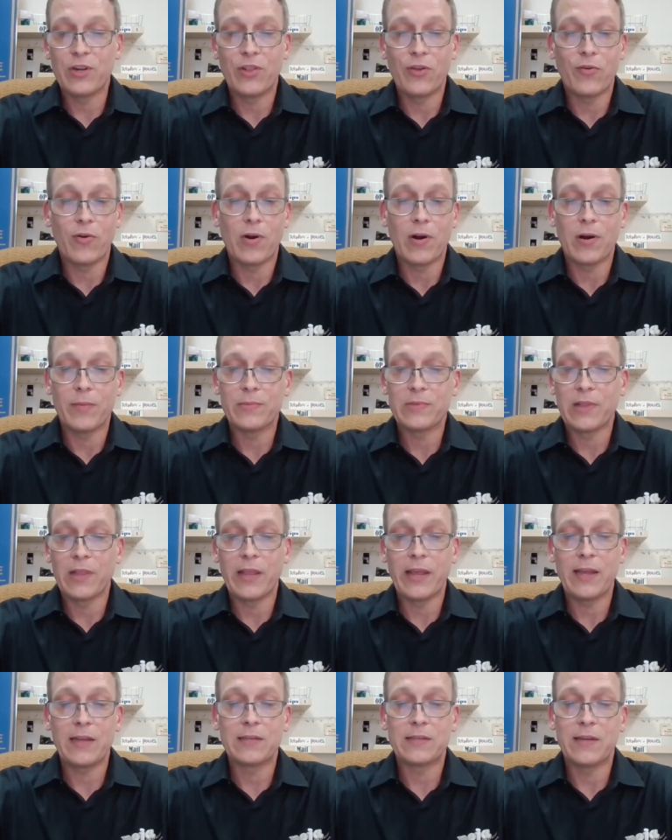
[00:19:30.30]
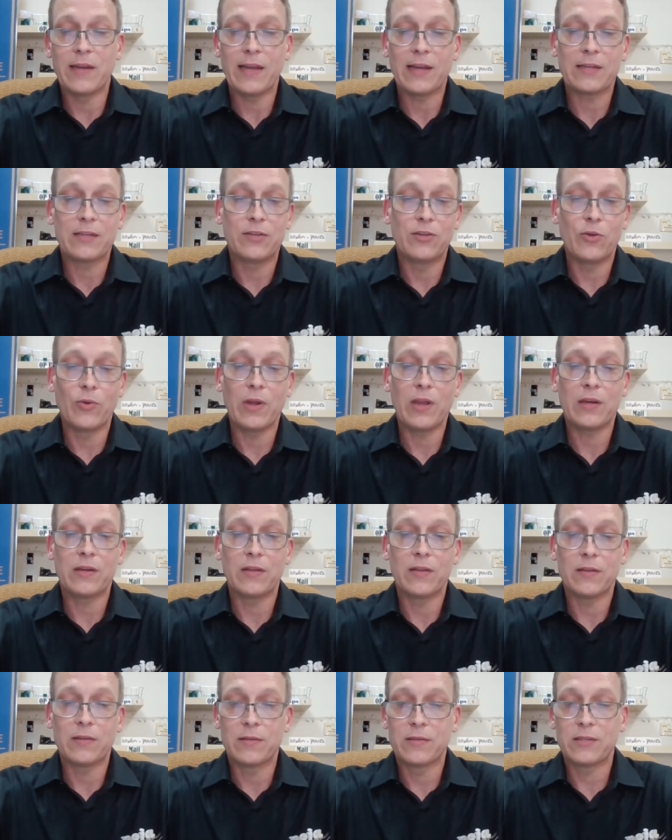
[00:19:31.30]
into their arms, legs, necks, doing it
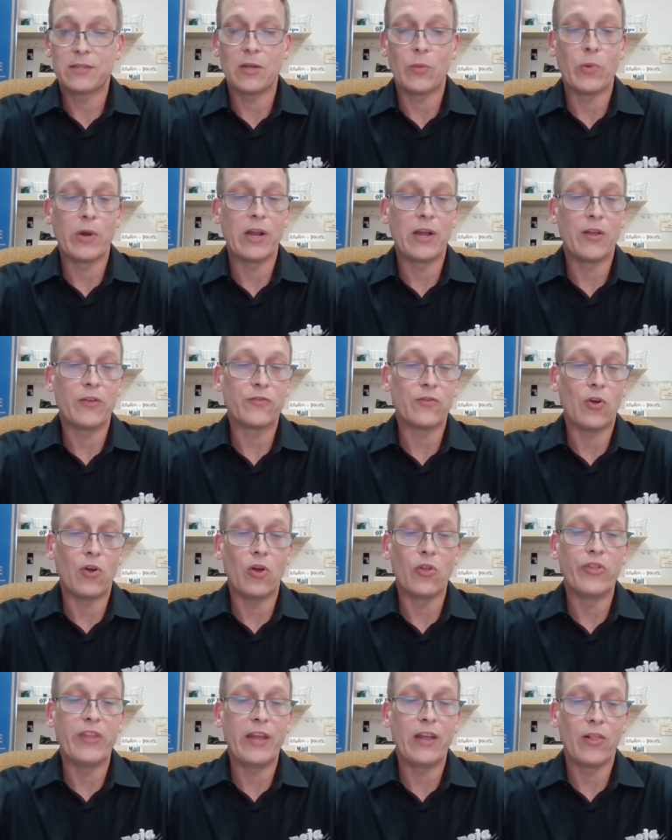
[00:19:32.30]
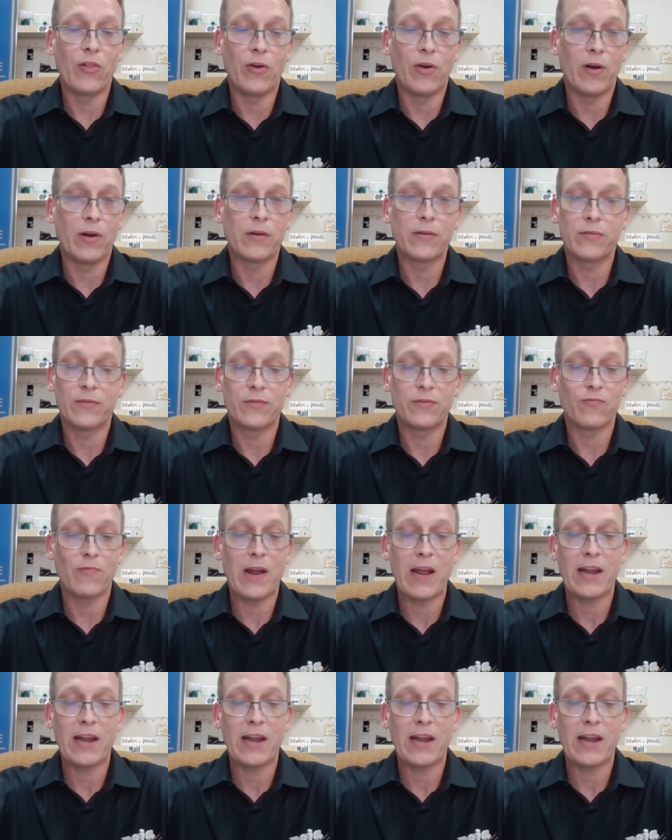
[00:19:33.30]
to someone else all day long. There's